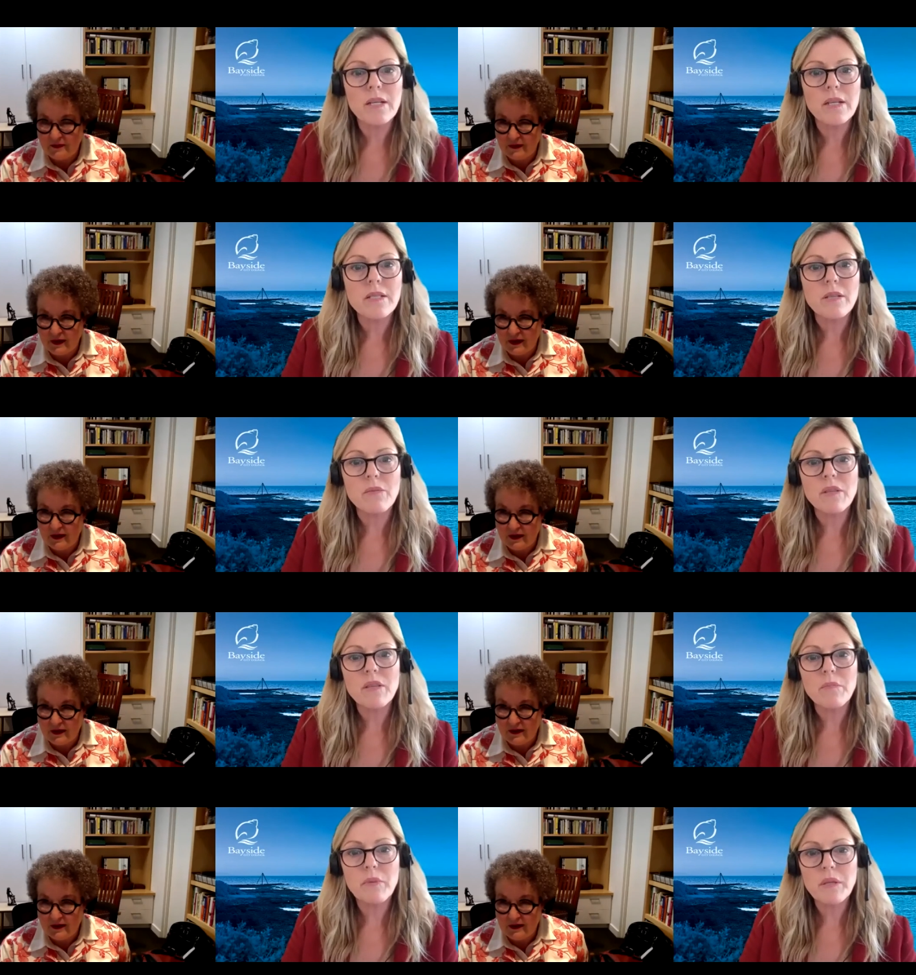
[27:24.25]
Speaker 1: So,
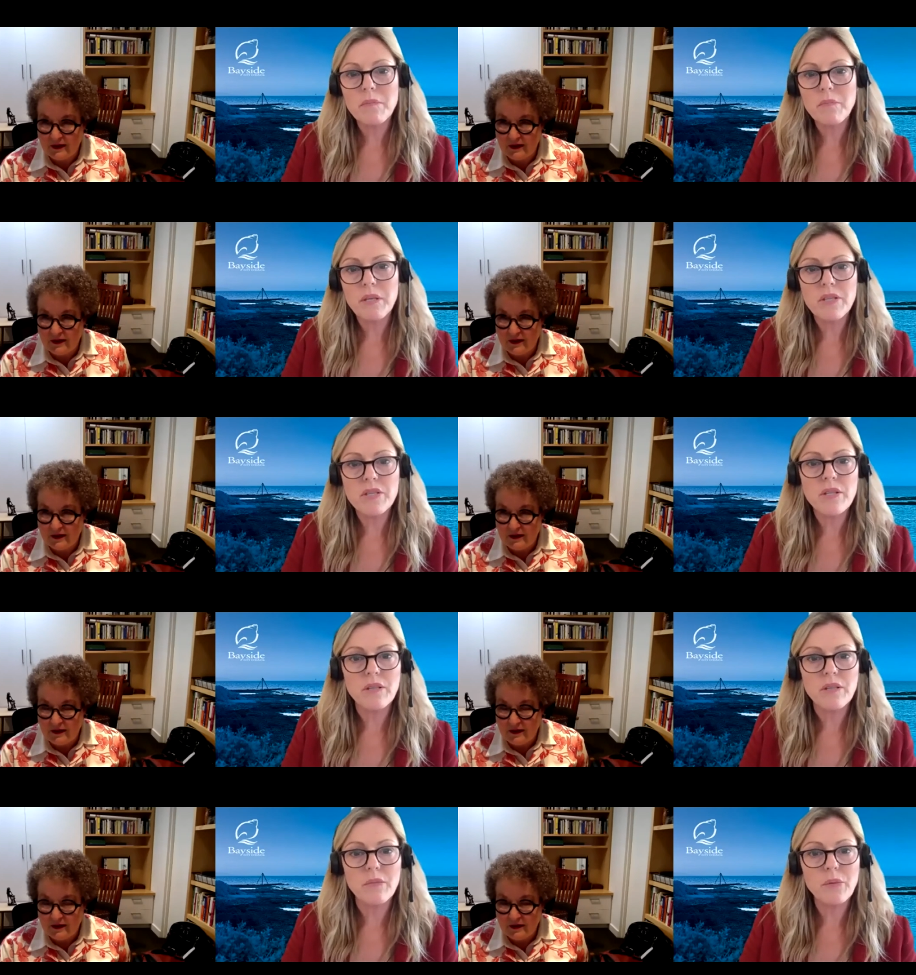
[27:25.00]
in the big
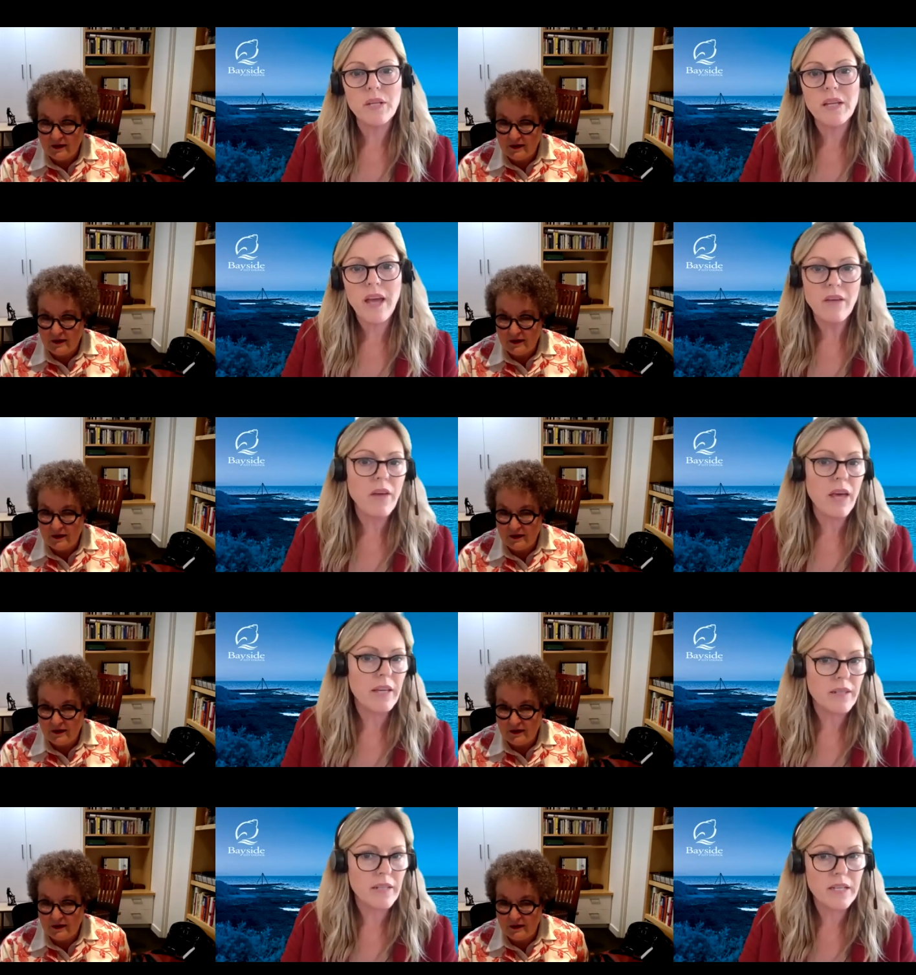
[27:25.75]
picture, we have
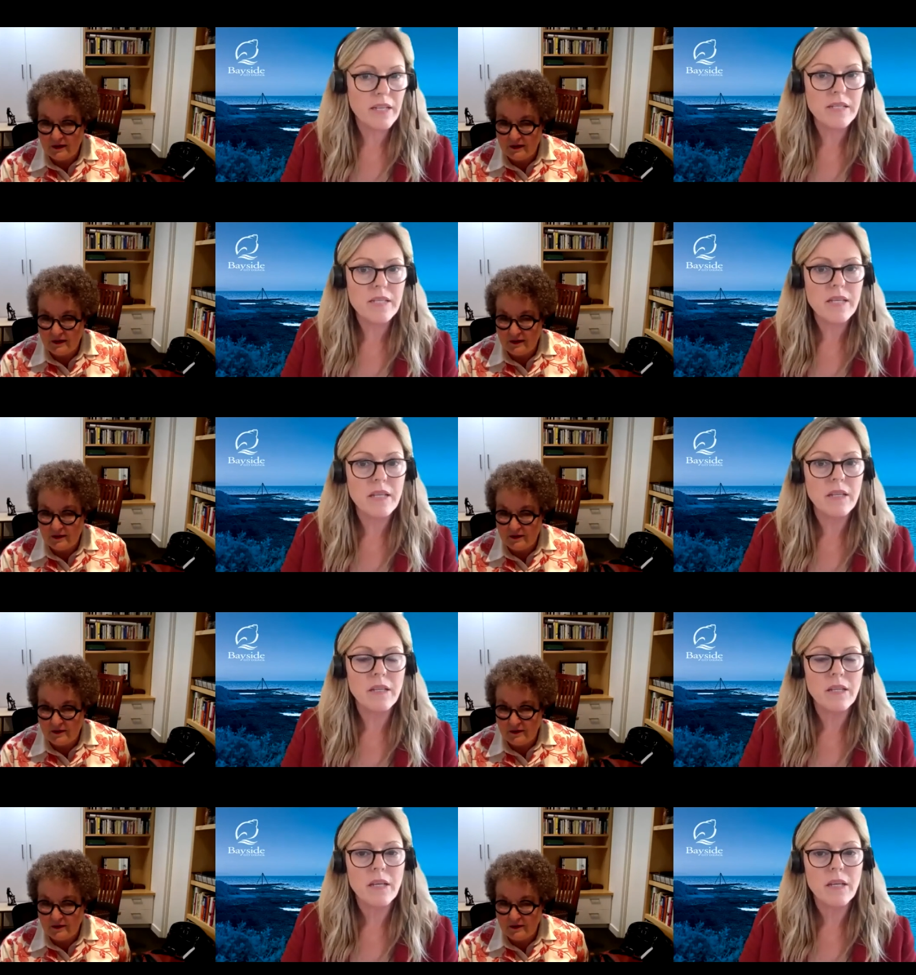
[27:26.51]
had it easy.